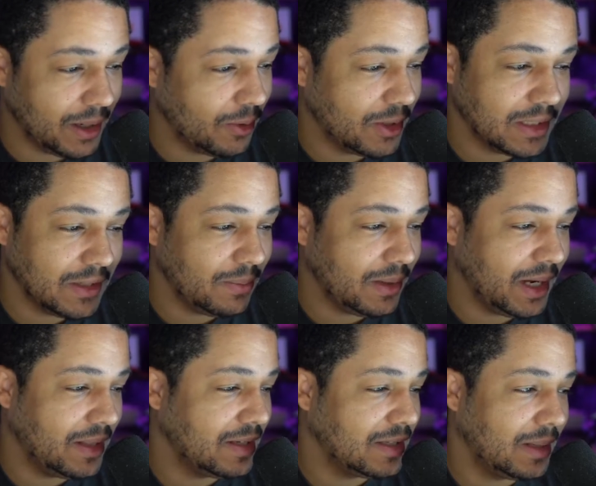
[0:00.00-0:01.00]
It wasn't even me.
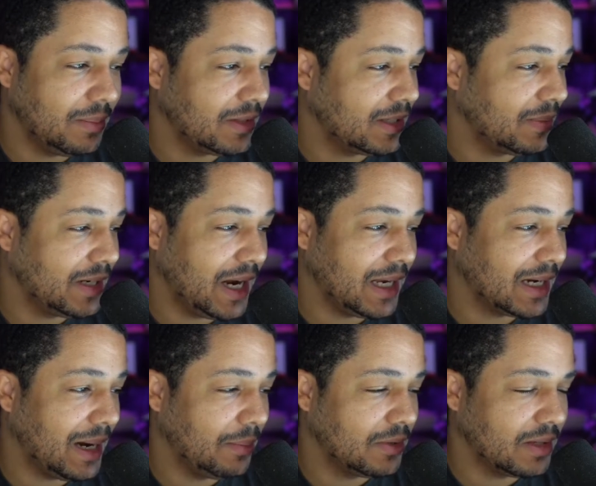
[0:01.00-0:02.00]
And then some guy in the
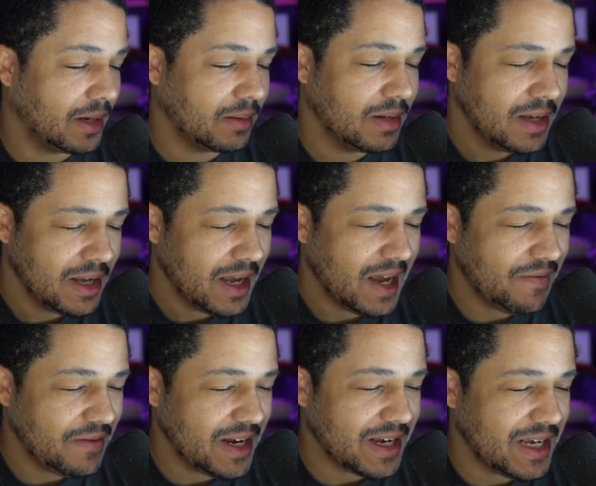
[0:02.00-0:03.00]
comments was like, if
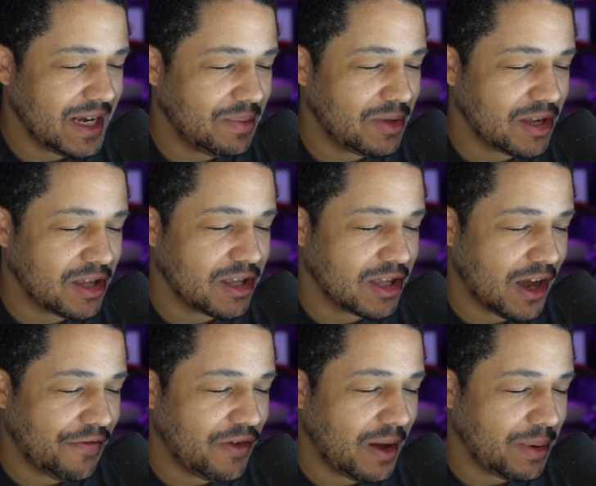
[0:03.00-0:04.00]
Nick keeps this
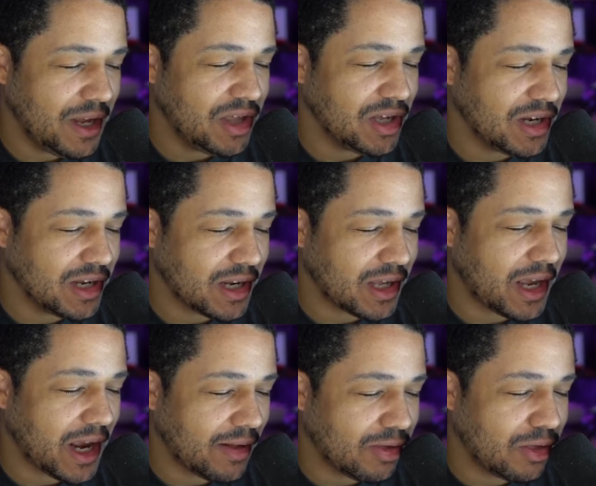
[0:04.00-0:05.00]
stuff up, he's gonna get
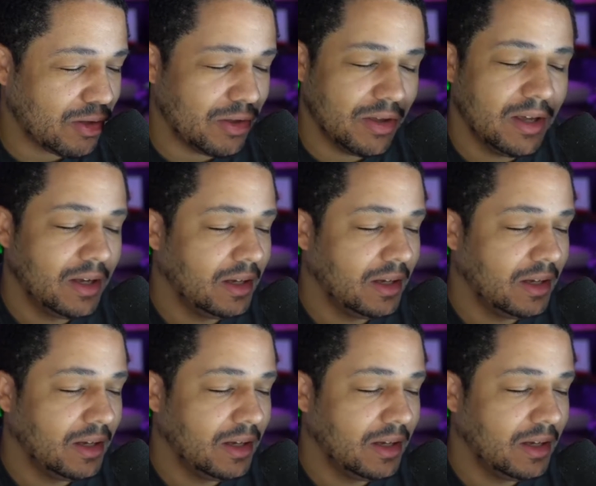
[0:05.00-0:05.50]
canceled.